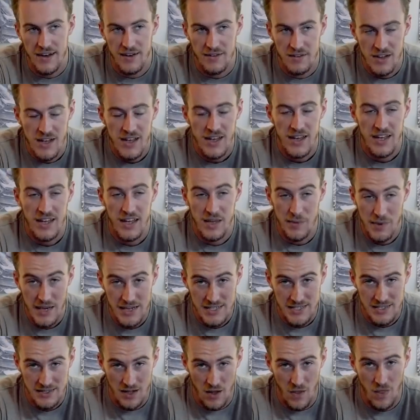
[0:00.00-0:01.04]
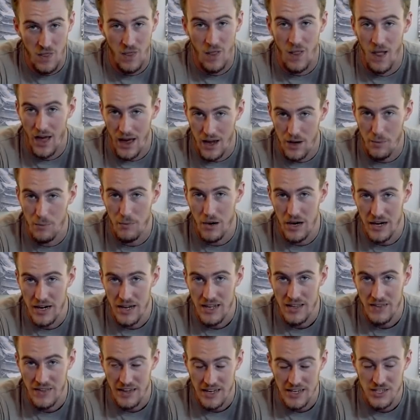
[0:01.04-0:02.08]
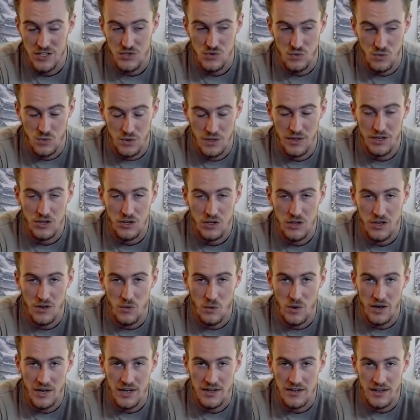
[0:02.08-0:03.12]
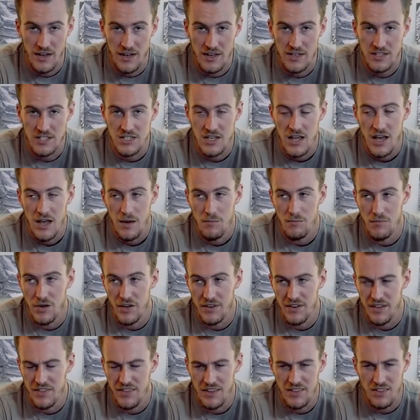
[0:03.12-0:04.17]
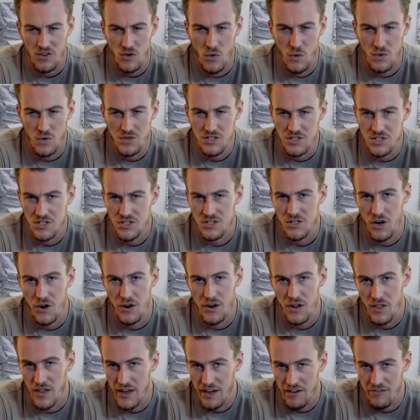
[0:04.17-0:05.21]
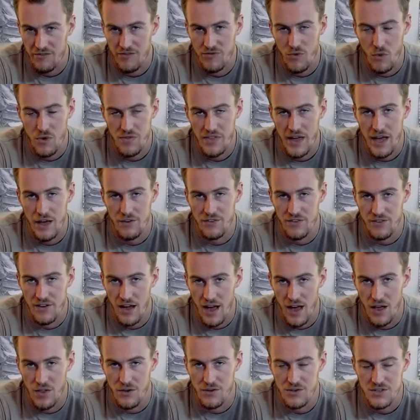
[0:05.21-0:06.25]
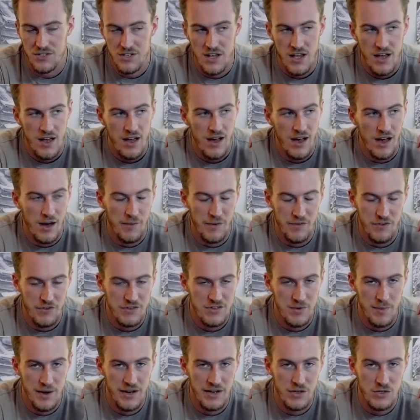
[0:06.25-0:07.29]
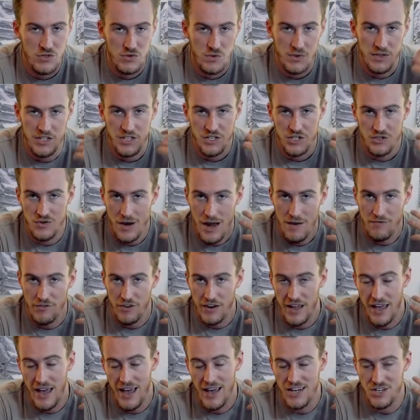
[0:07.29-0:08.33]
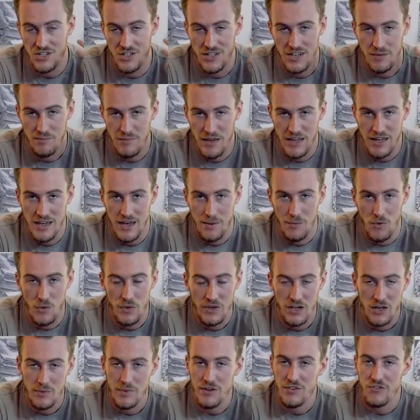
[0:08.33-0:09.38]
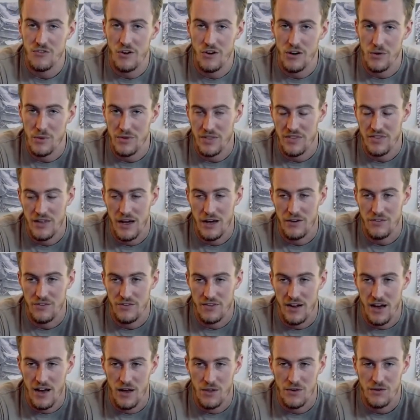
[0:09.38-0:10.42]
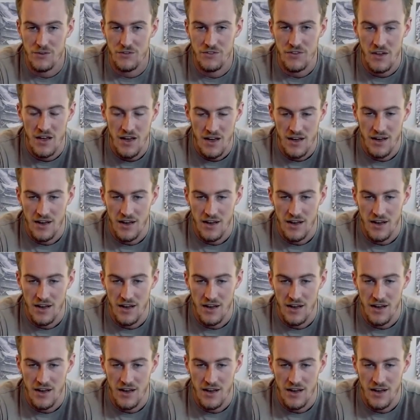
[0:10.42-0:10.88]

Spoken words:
and he makes a lot of money. Like, he's really good at what he does, but I think the courses start at like $4,000. If you're somebody who's really strapped for cash like me, I'm only going to be starting with $1,000.